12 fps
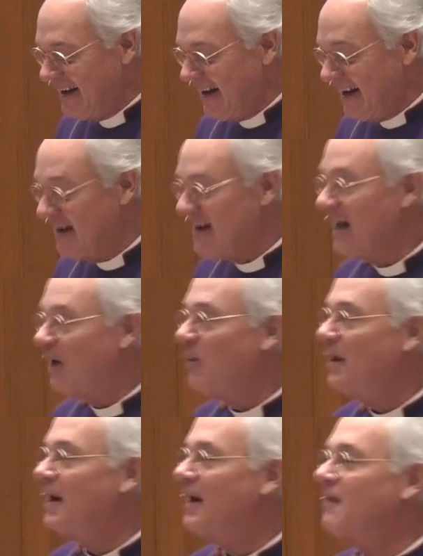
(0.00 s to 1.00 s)
And now
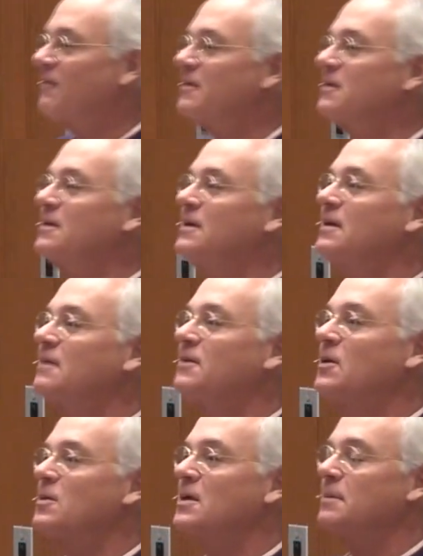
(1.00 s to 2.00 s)
we have the
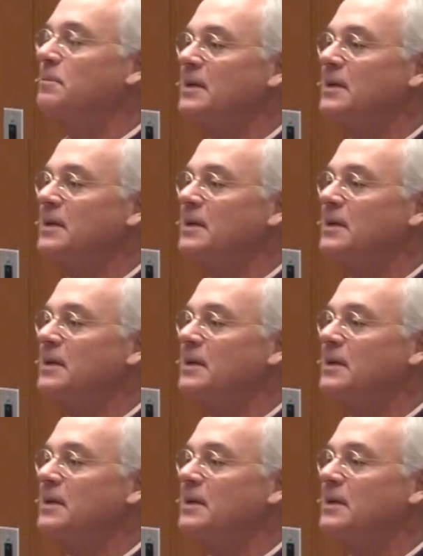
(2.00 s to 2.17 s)
voting